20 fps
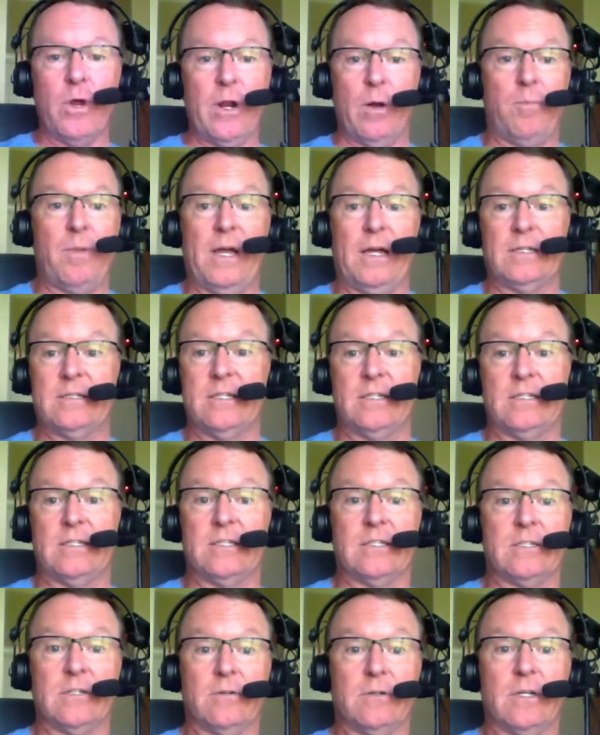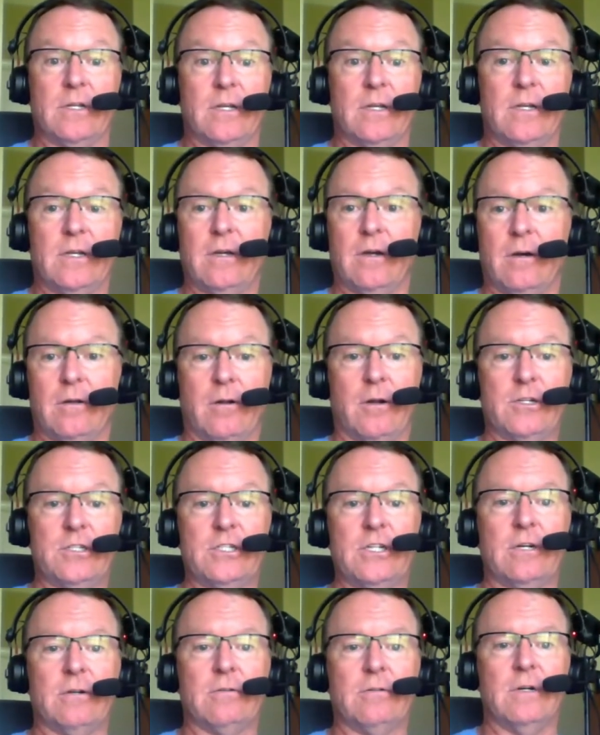we don't pay attention to it on our
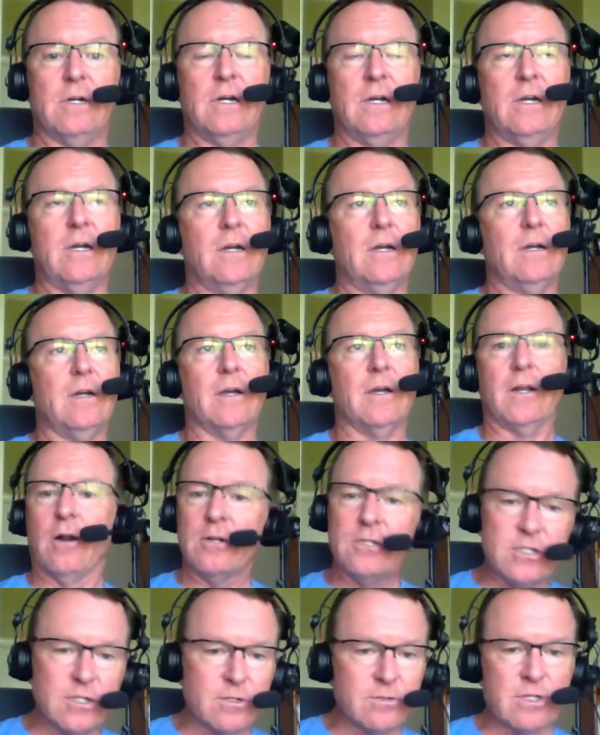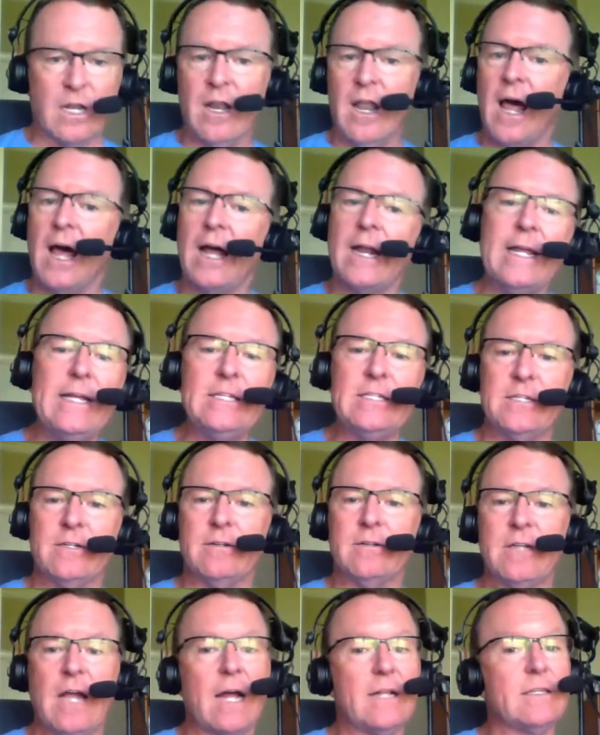show. And our show's a lot
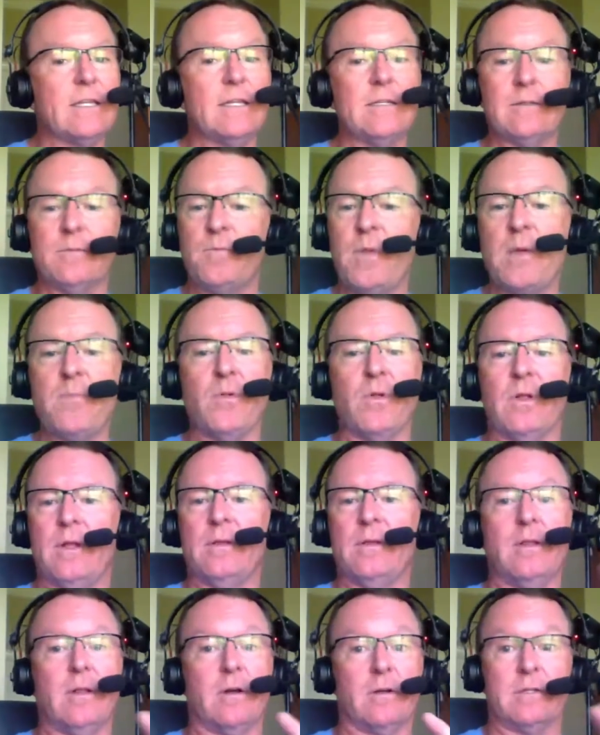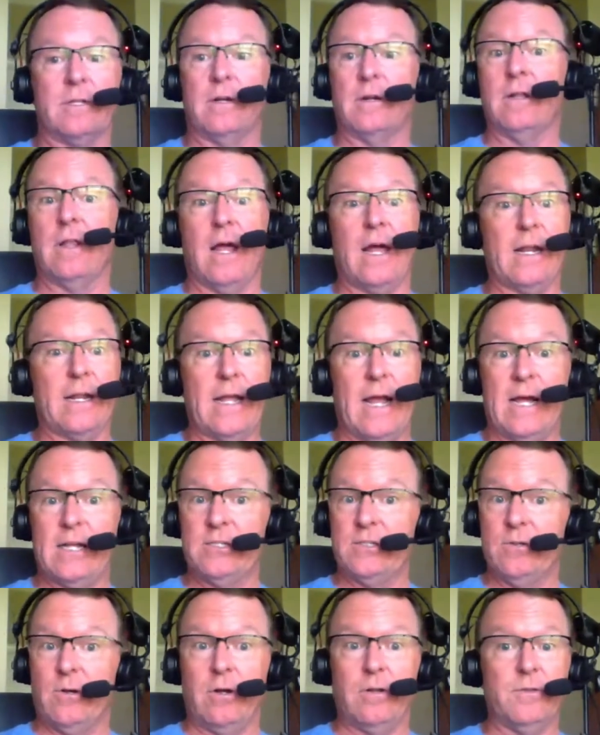easier. Not that people, and look, there are a lot of
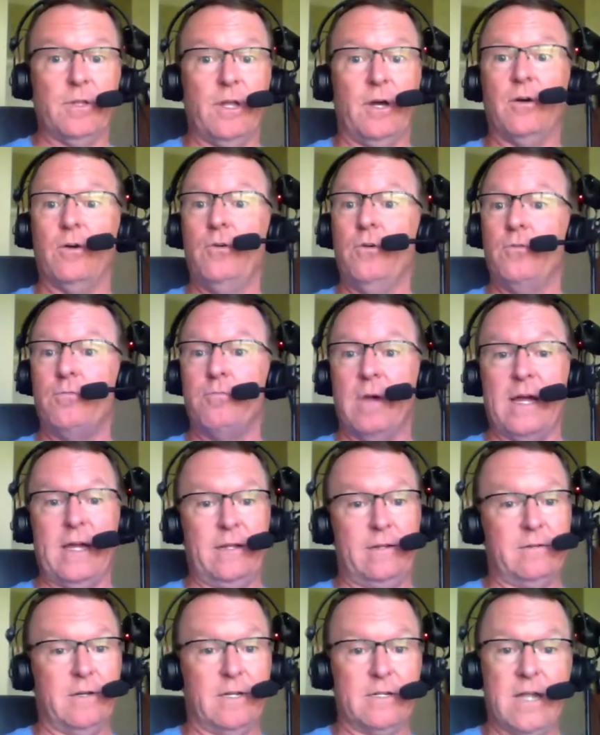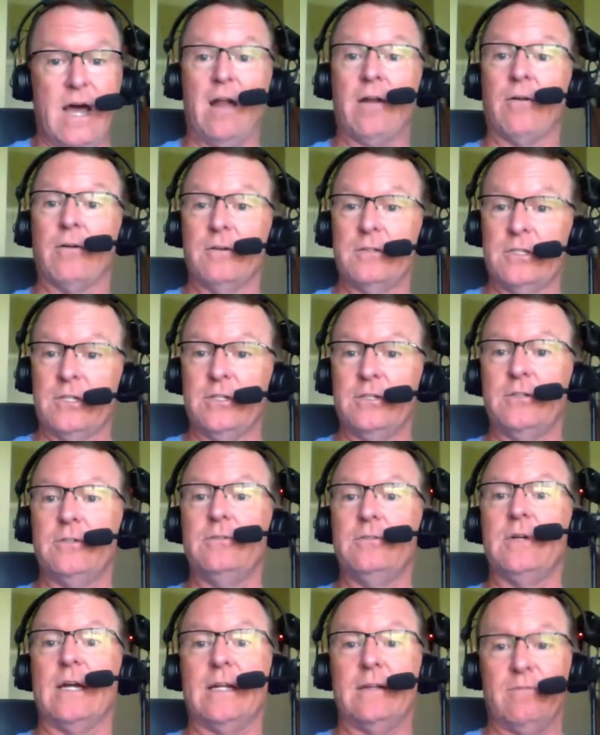guys you all know who make $1 or
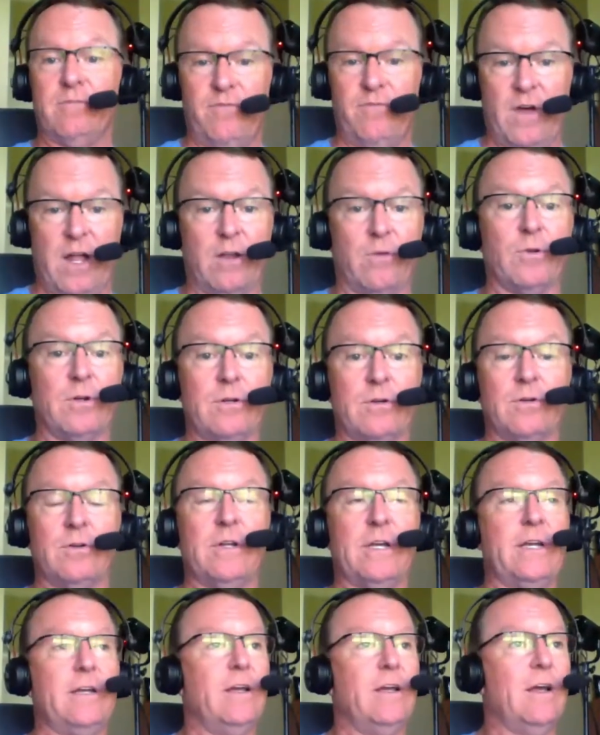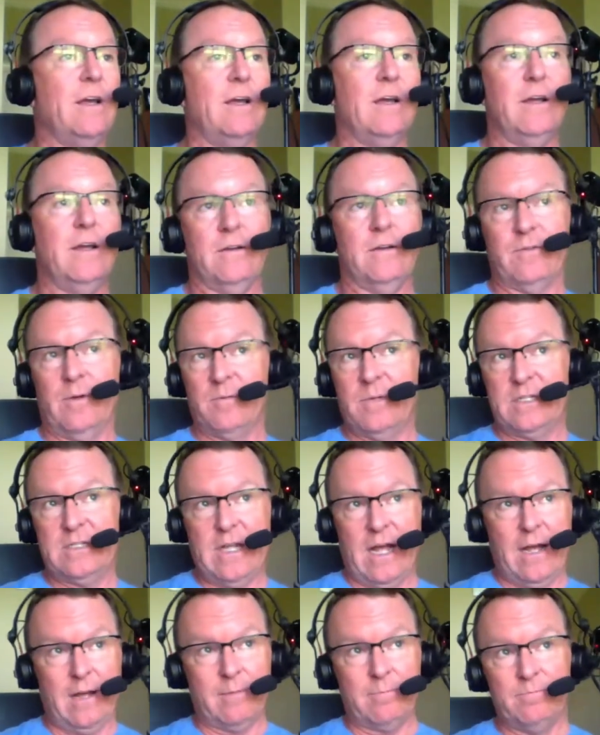$2 and follow recruiting from the
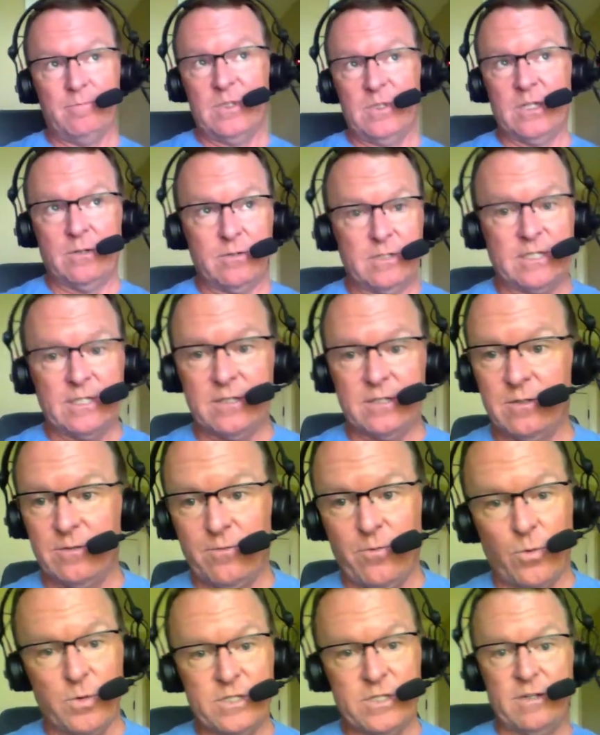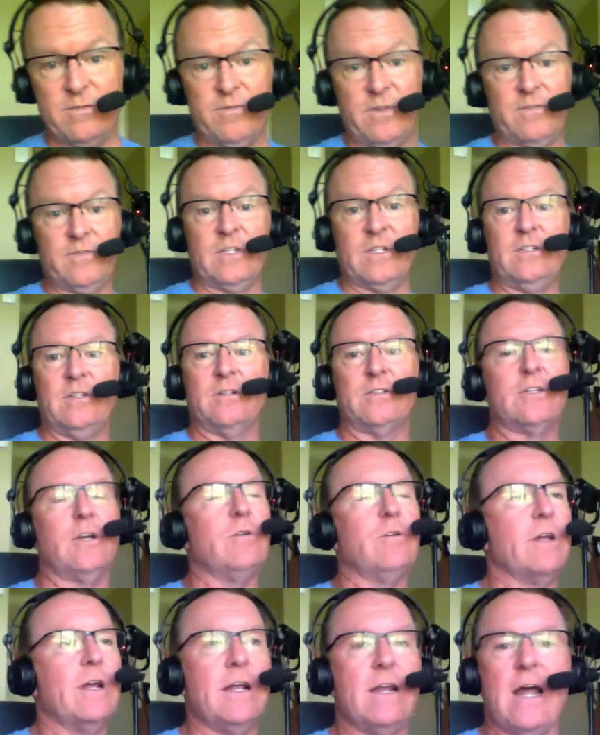time, kids are 14, 15 years
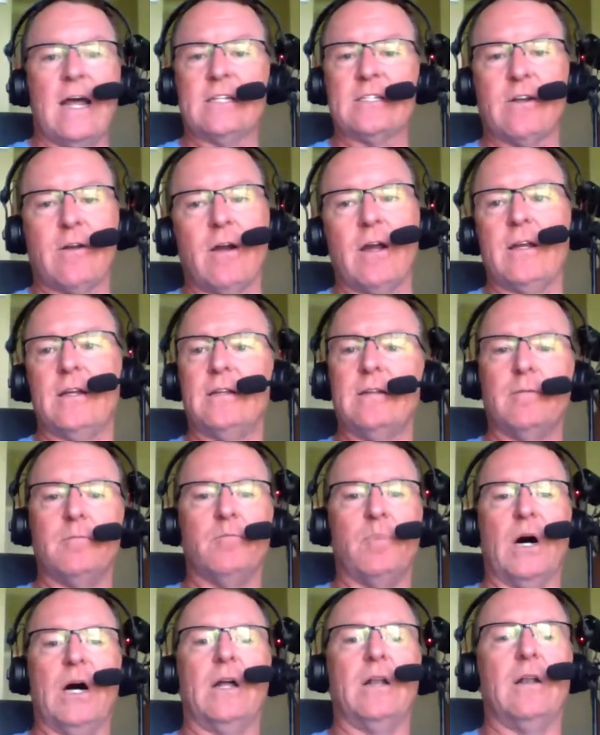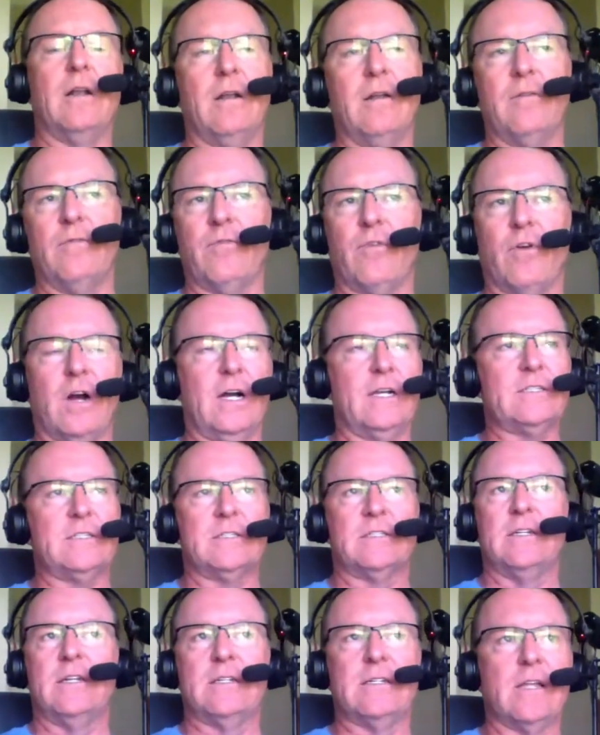old. And that's great. But for
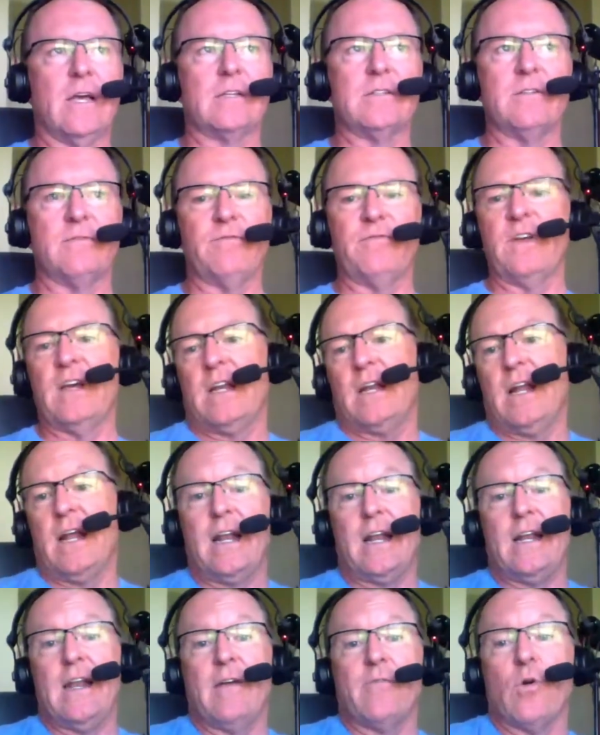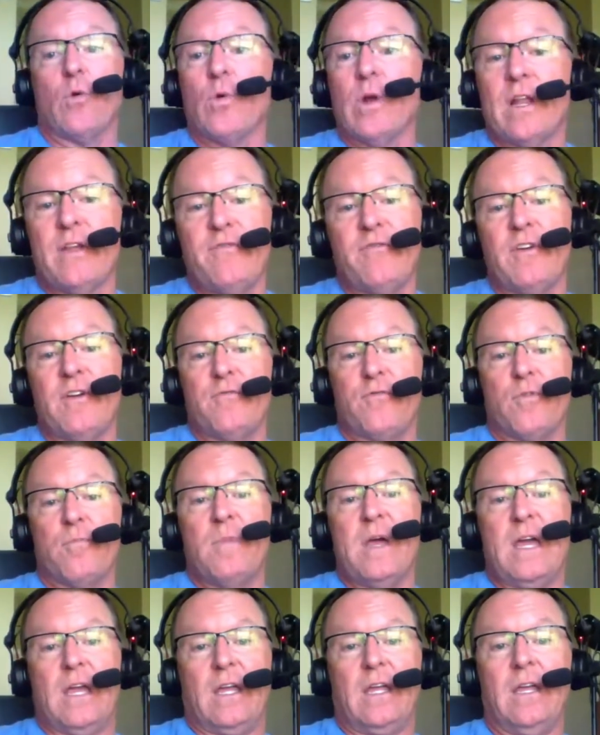us, it doesn't fit. And it never really fit for
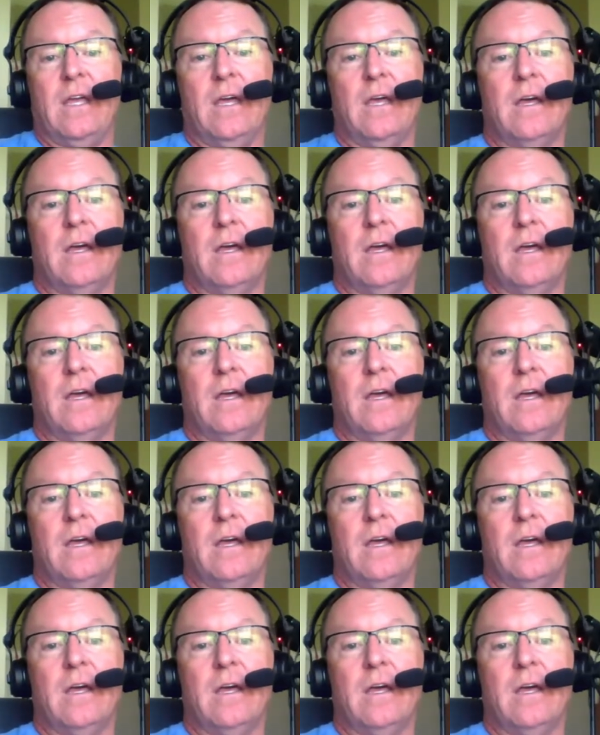me.